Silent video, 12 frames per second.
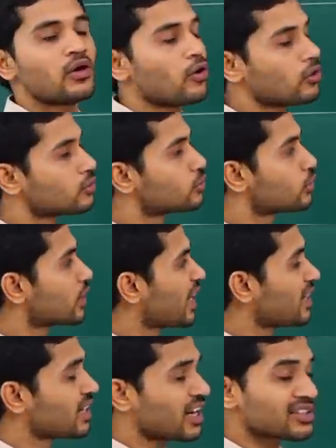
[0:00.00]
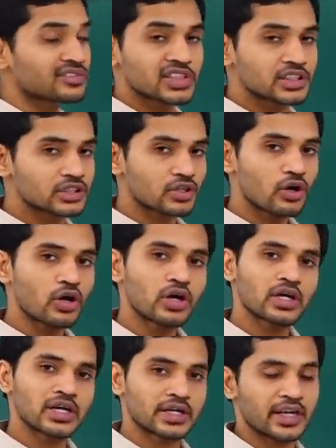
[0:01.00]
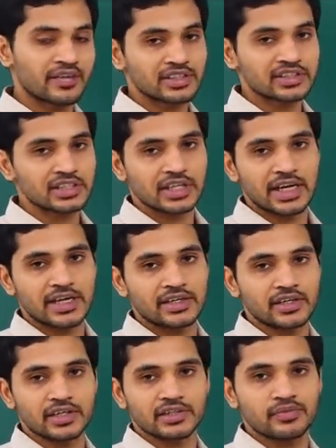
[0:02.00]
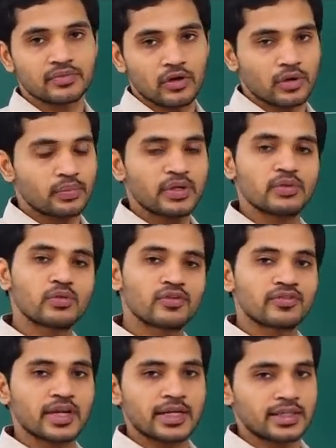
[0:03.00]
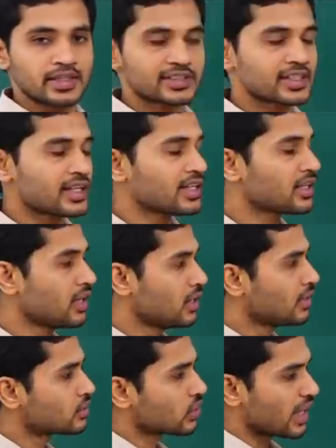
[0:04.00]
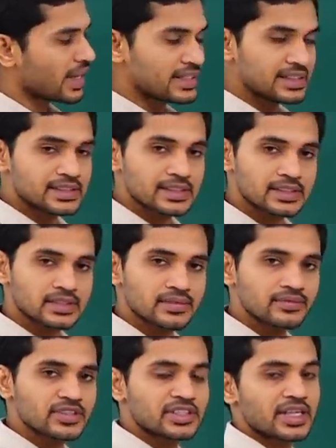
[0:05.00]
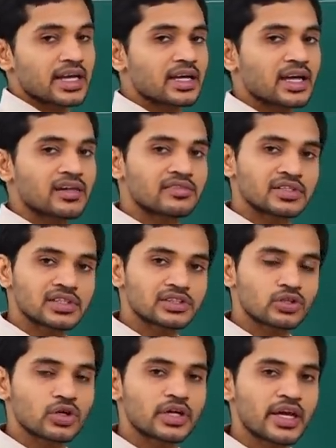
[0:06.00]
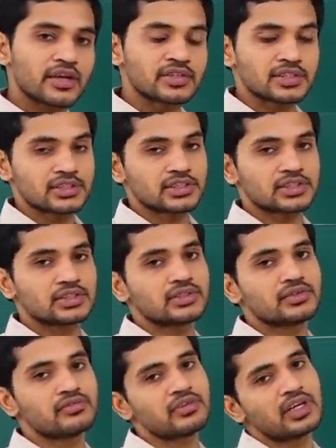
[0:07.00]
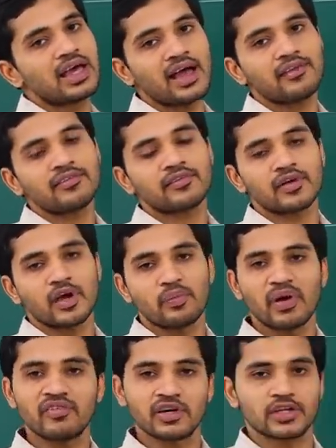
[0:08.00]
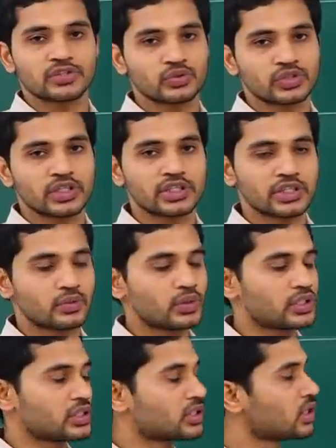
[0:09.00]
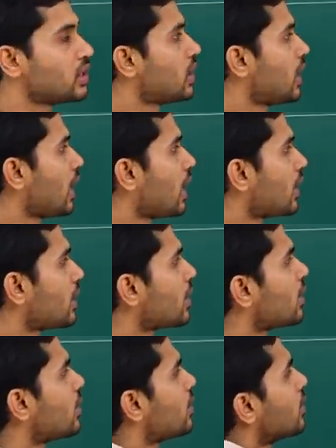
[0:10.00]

also can converge or diverge a light ray or a beam of light rays correct. So, any system which can converge or diverge will have a power associated with it and